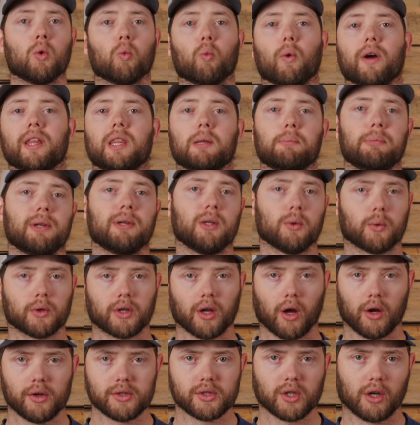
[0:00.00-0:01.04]
Weatherby will
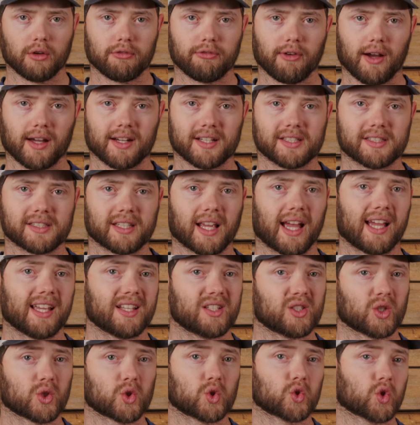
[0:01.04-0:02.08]
go so far to say
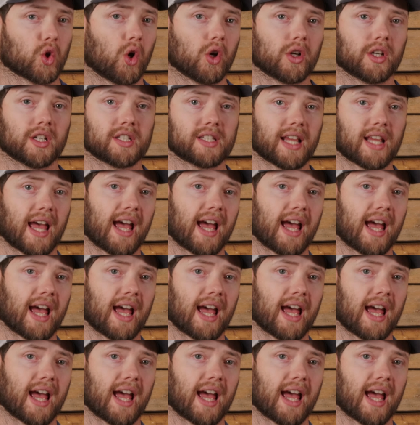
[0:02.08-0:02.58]
it's the strongest